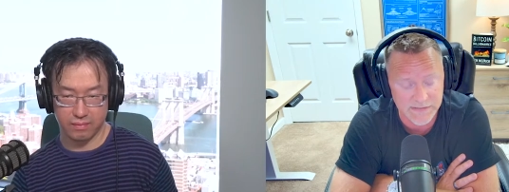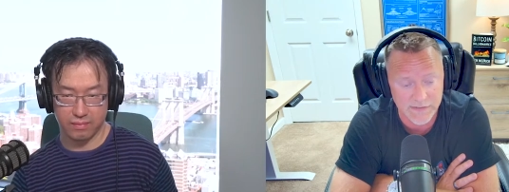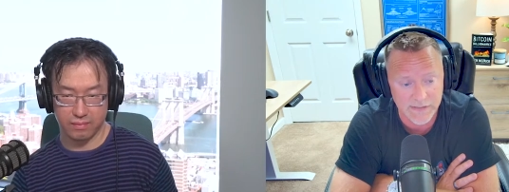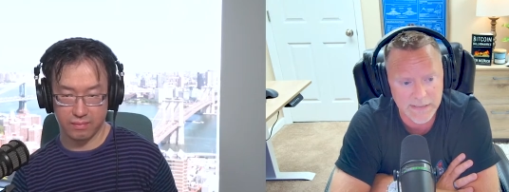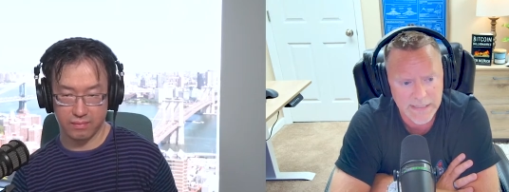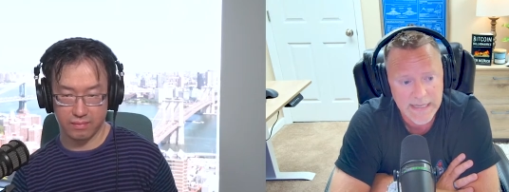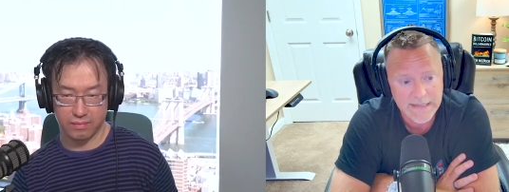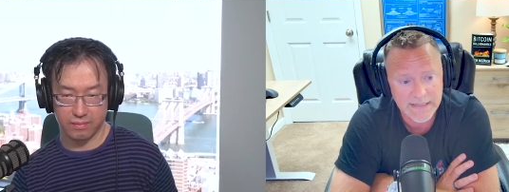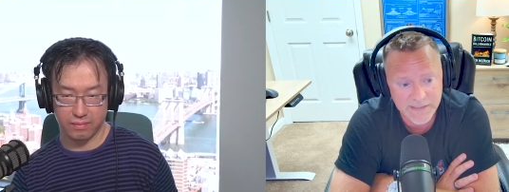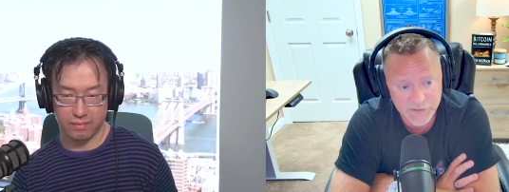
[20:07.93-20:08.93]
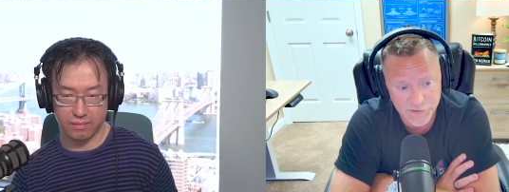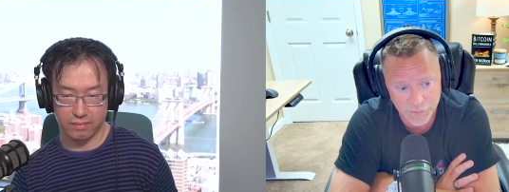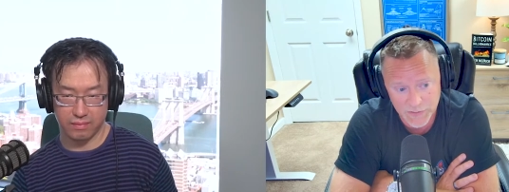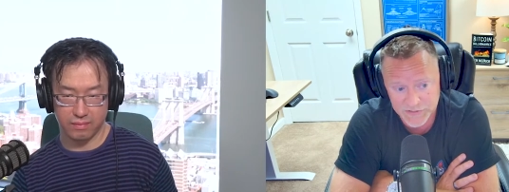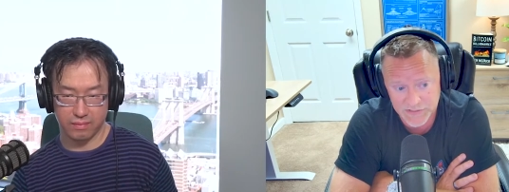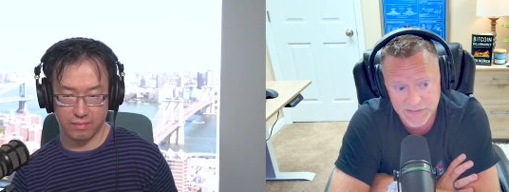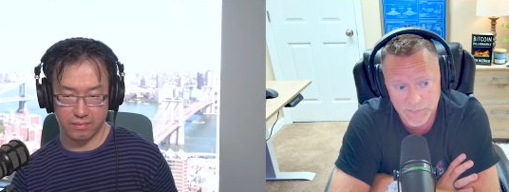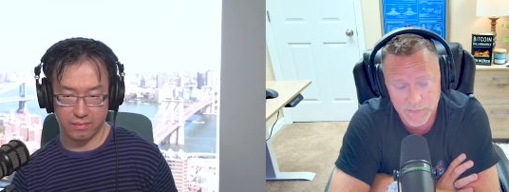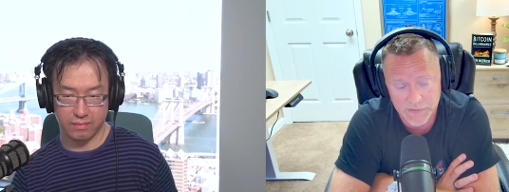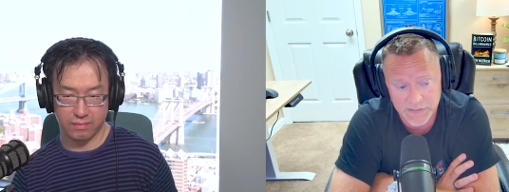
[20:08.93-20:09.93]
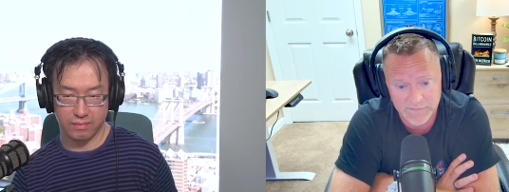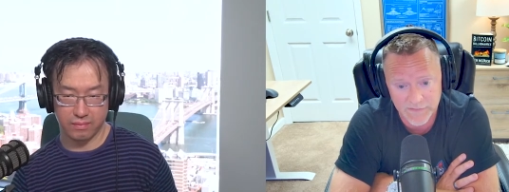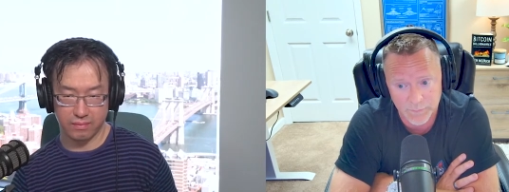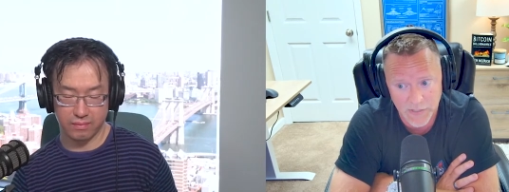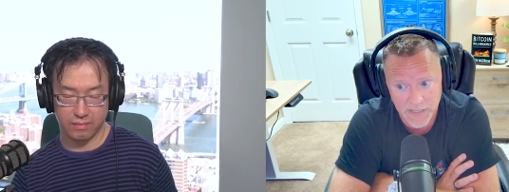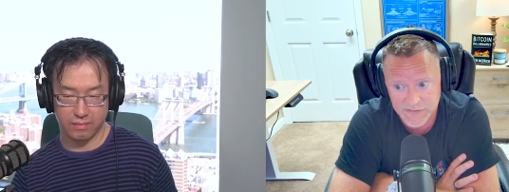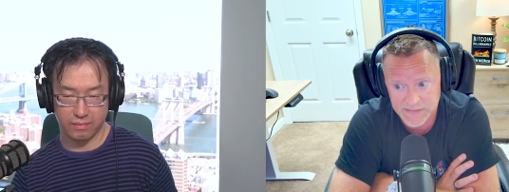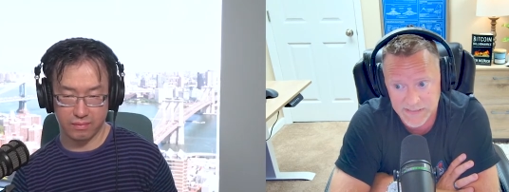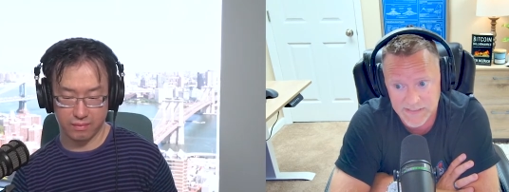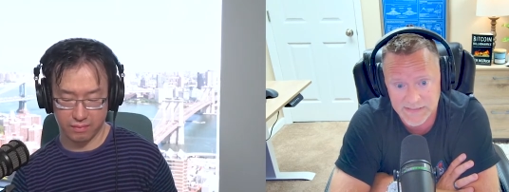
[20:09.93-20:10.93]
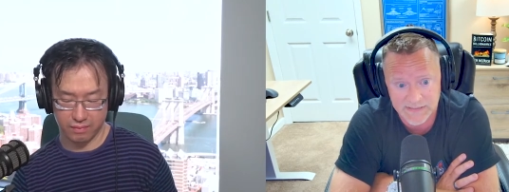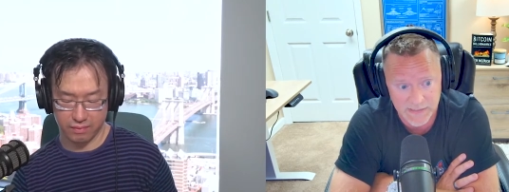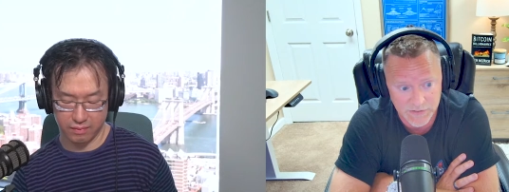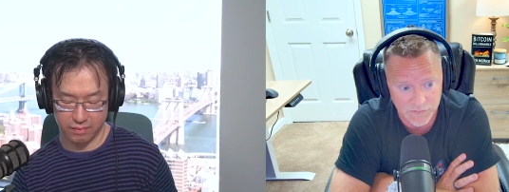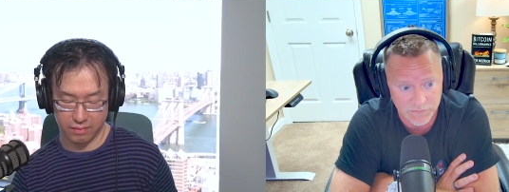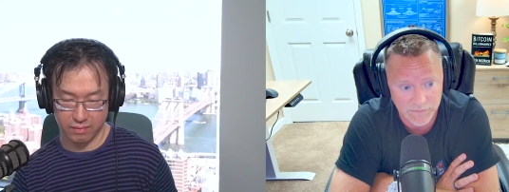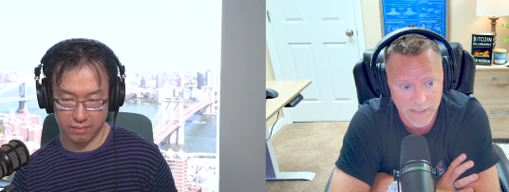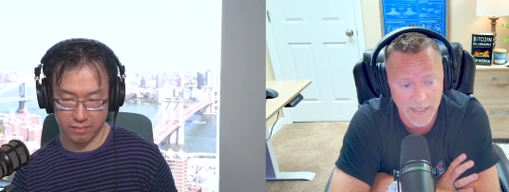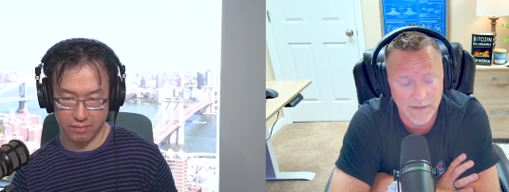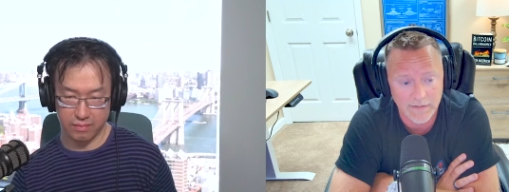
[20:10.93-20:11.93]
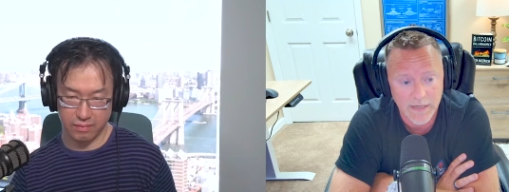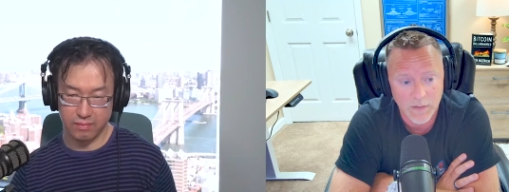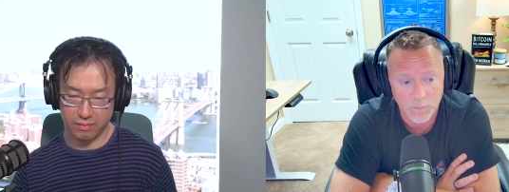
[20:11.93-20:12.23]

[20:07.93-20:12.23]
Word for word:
Speaker 1: So the the answer to your question is we believe that privacy is essential, and mm -hmm.